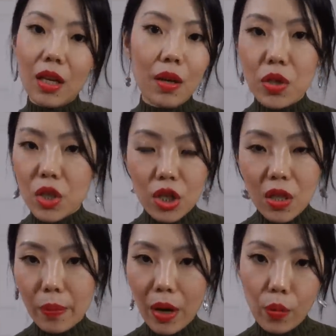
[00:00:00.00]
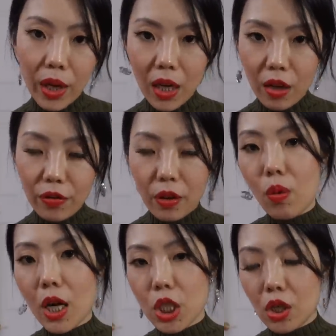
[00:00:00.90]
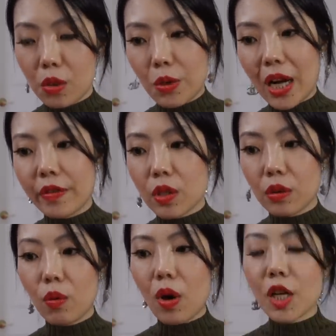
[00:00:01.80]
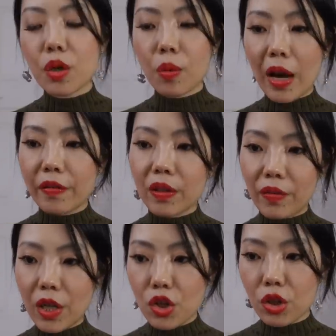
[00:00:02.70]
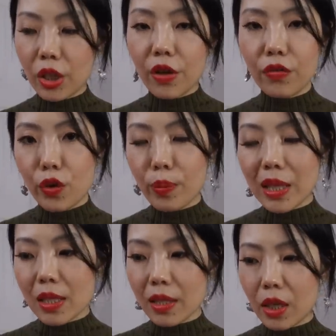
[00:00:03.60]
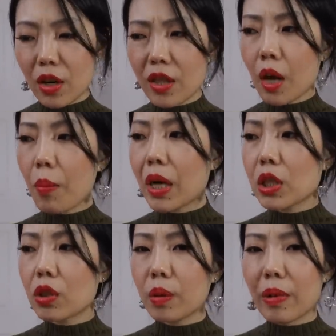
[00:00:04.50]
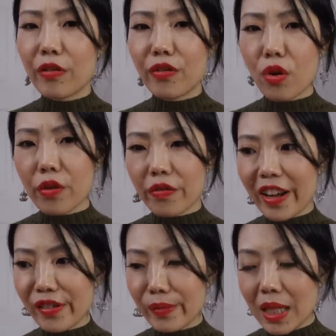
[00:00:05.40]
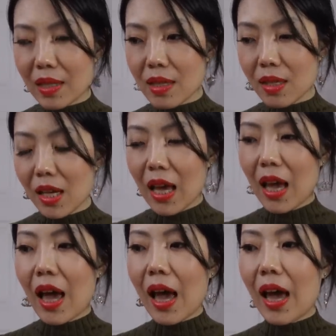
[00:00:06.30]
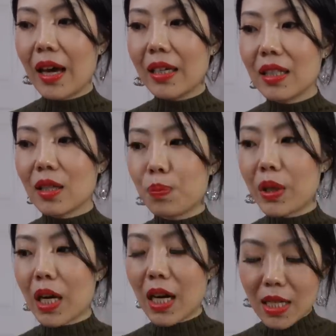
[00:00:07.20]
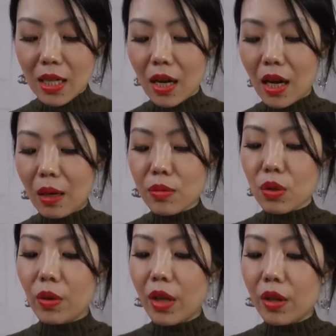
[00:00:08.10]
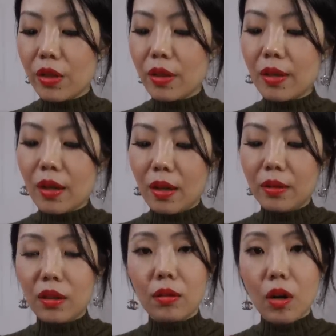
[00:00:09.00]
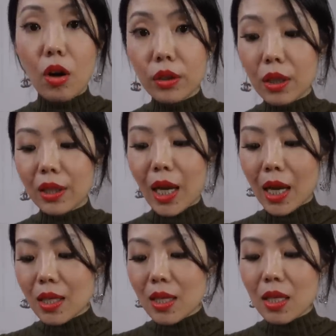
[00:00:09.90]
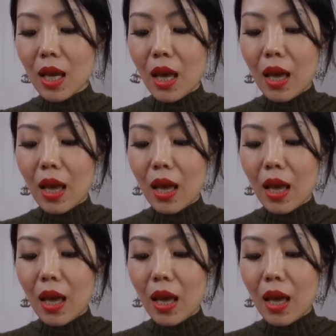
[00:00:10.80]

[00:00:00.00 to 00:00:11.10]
it was just about waiting for the watch to arrive. So the watch arrived eventually a few months later. I think mine took about four or five months. And because it comes with uh, all the links,